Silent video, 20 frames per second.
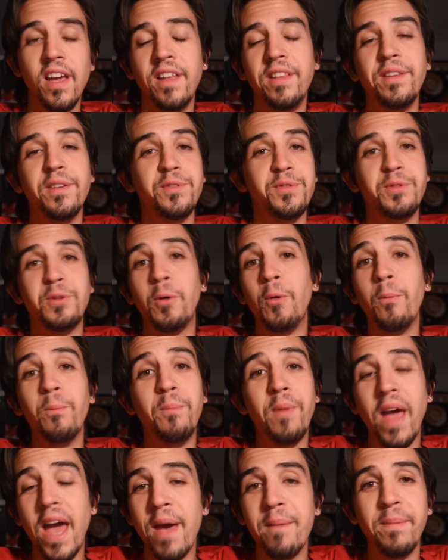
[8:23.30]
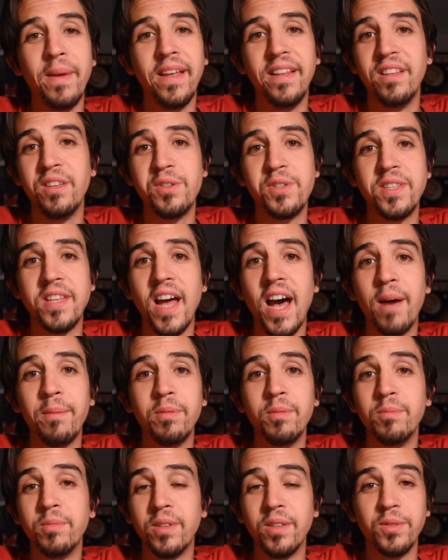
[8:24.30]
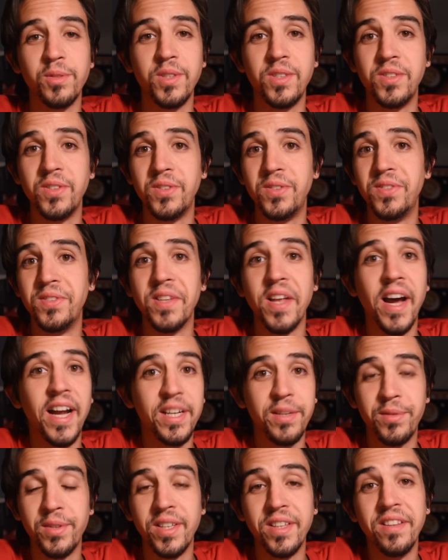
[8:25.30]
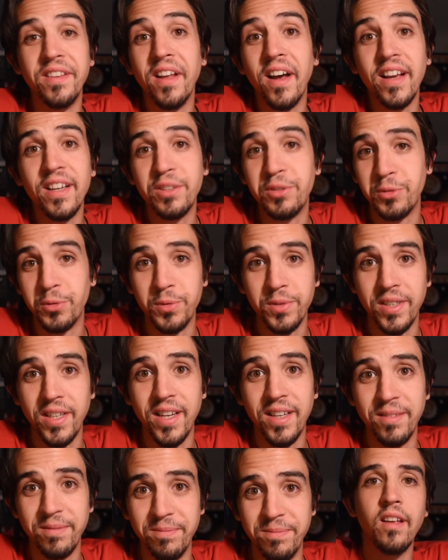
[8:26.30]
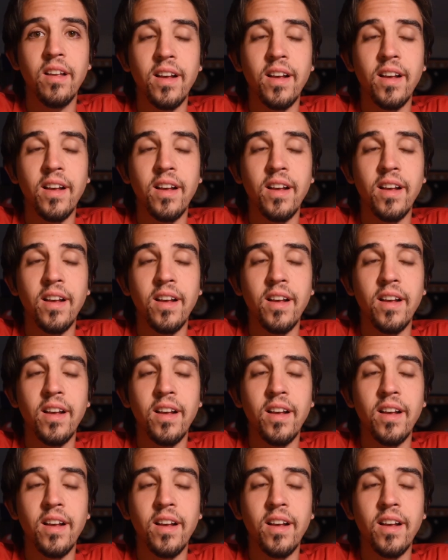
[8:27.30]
And there's no Batman to stop him because he's not even in high school yet.